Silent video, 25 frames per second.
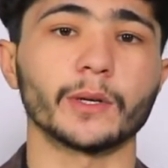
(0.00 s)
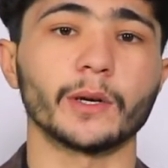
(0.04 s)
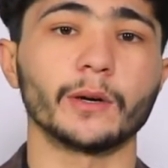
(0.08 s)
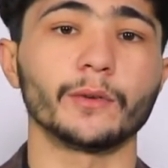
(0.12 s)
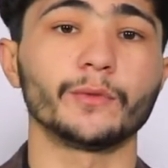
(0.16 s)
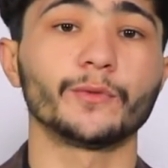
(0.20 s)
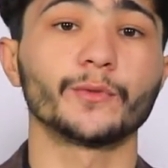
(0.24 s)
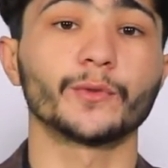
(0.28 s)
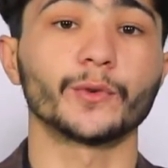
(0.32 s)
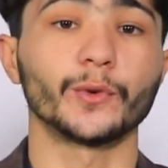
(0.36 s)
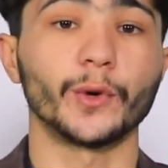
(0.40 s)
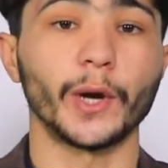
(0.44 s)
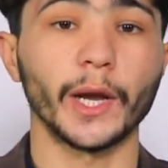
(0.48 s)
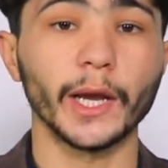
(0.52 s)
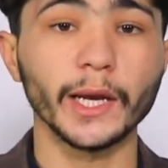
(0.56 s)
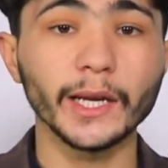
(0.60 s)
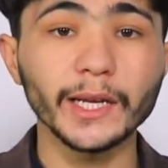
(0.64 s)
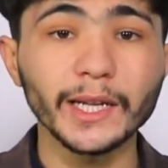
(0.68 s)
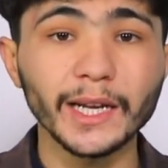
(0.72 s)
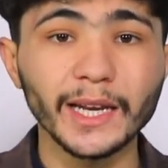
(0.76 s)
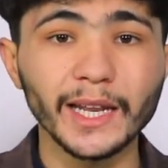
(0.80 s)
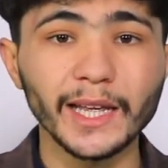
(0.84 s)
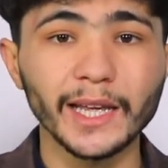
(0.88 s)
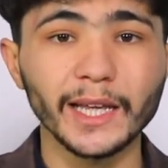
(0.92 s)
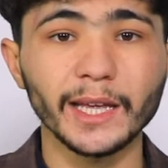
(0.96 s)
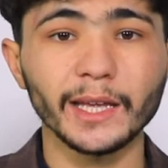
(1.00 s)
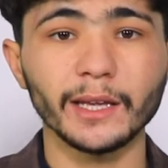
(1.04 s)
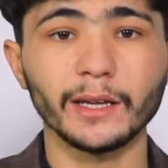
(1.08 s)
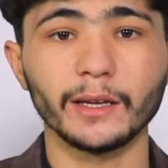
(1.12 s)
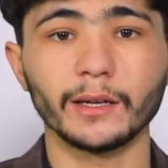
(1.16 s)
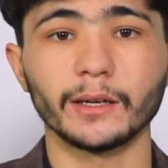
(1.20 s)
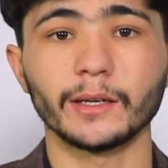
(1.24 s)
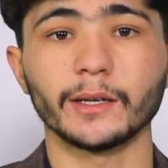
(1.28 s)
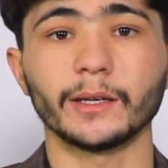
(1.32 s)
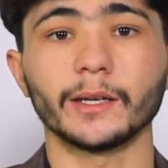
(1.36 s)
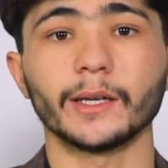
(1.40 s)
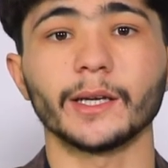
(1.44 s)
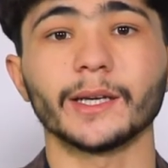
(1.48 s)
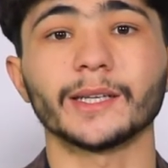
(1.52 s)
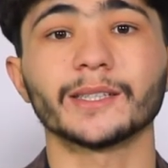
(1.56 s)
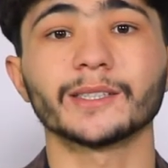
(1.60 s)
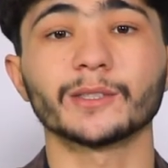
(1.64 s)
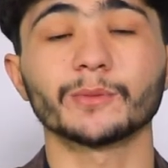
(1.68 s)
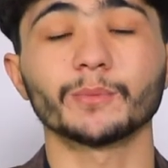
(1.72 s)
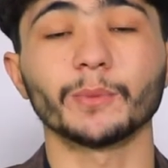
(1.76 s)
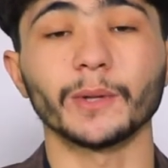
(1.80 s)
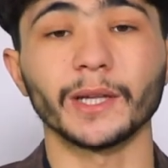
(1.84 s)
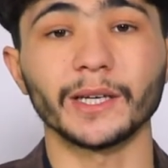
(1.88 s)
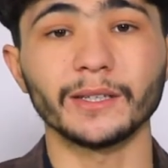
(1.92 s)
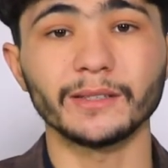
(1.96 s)
frankly,
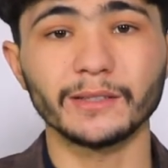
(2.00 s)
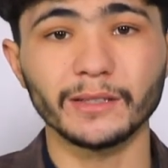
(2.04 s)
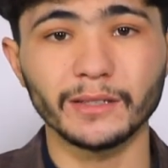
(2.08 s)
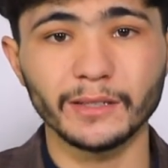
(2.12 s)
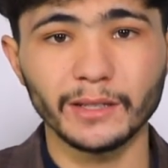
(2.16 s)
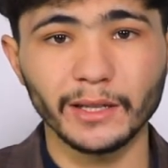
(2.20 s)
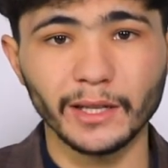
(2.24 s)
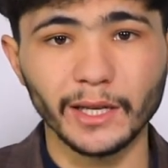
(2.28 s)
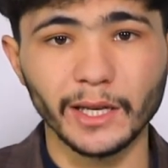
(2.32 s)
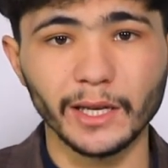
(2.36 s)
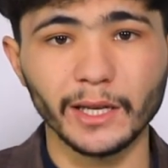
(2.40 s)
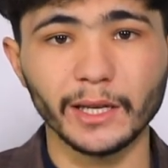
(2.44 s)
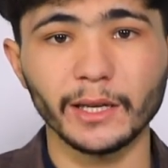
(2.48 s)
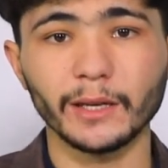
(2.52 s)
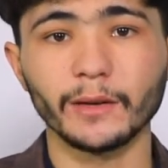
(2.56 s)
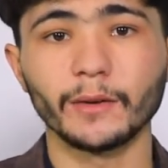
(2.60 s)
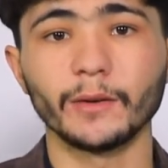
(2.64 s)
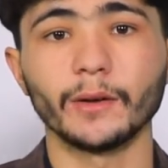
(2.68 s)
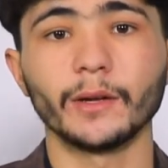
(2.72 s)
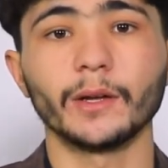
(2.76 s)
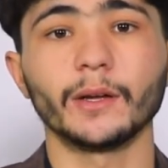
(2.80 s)
explicitly,